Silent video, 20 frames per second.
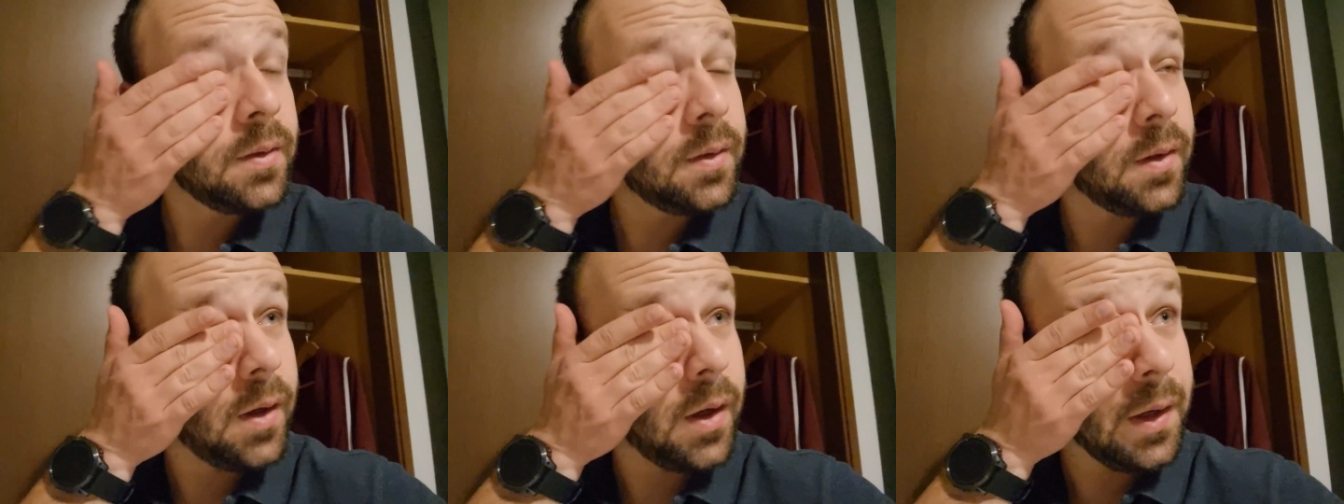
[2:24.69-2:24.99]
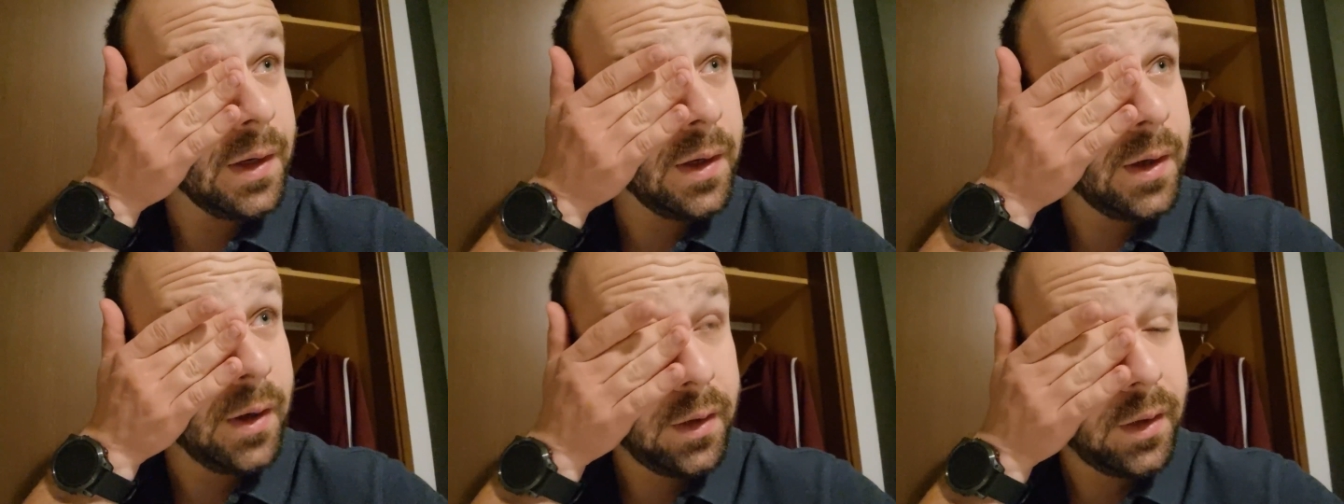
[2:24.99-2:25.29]

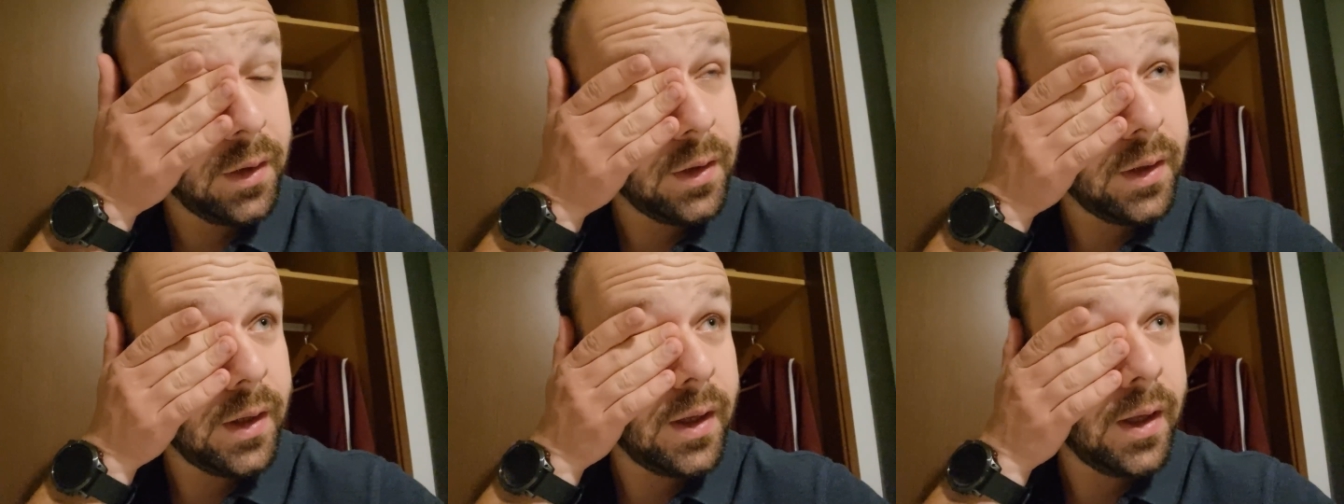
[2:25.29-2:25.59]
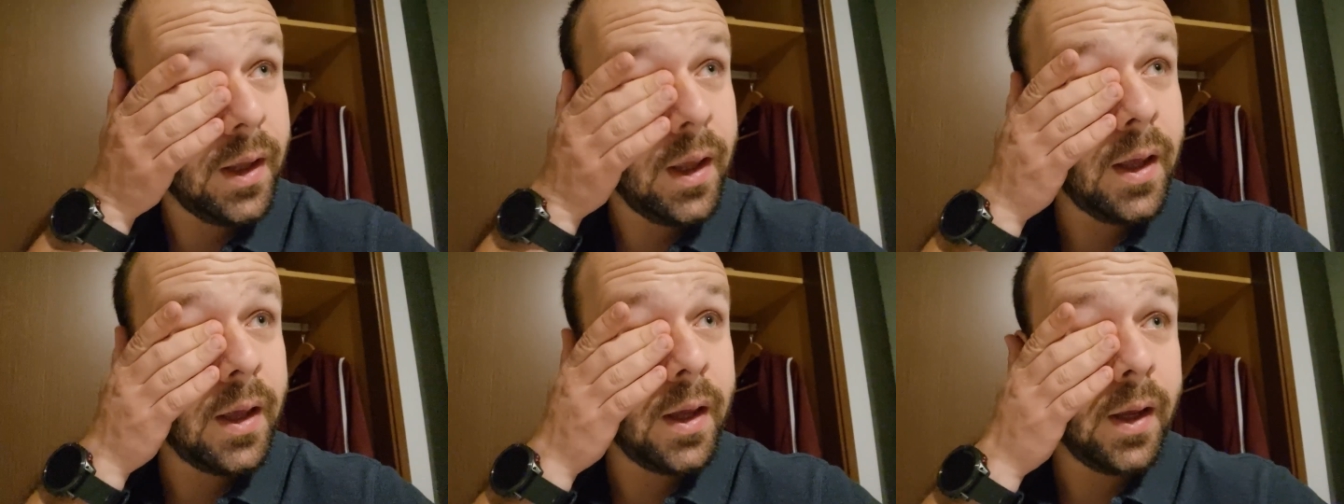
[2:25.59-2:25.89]
on
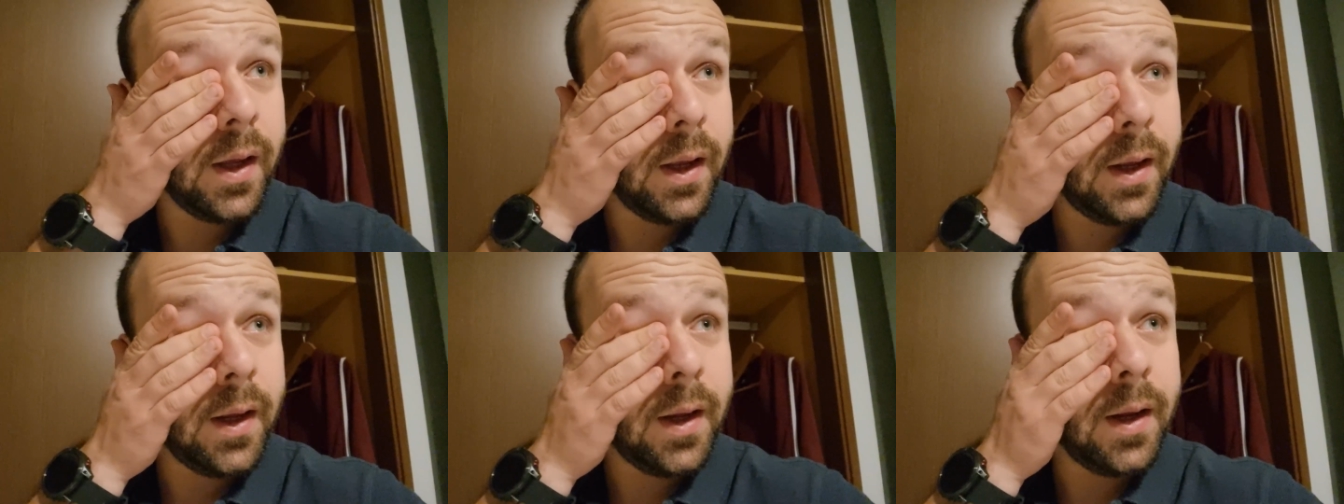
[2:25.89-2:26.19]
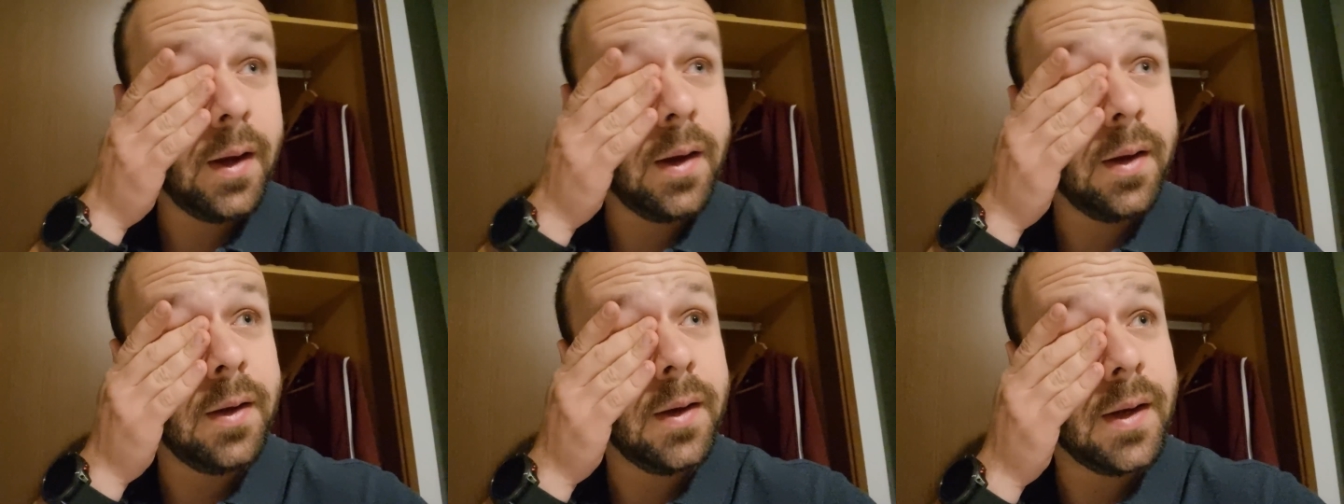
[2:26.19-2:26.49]
holiday,
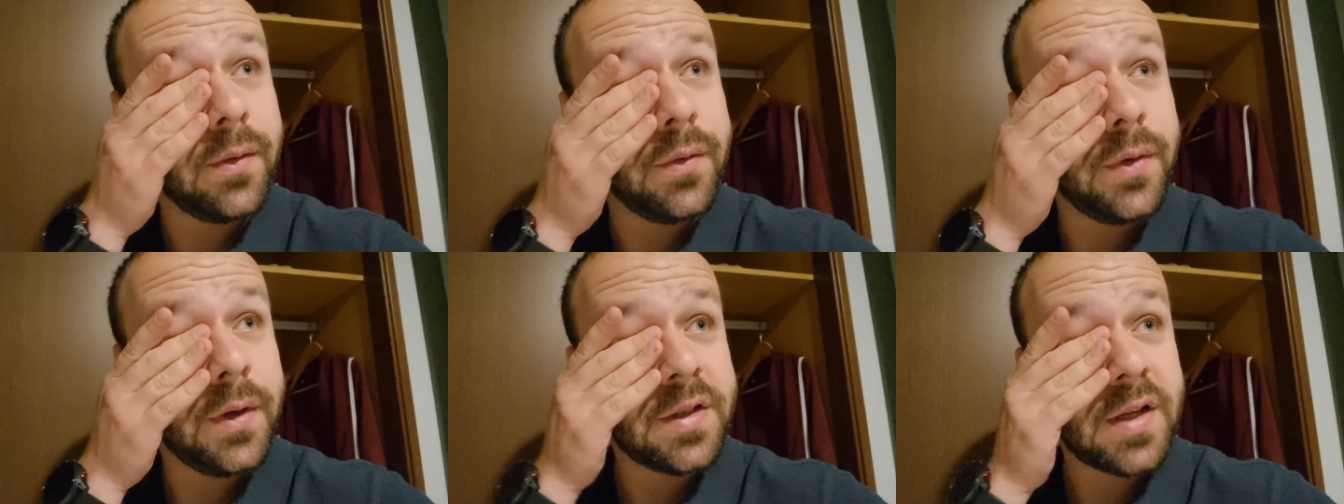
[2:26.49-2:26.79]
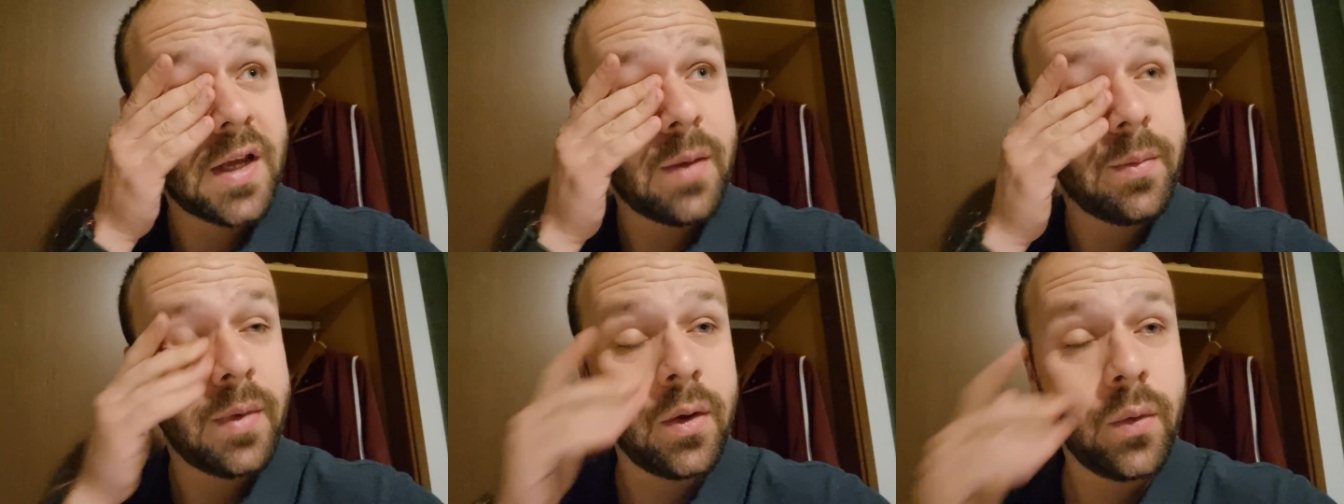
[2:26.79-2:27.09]
and every time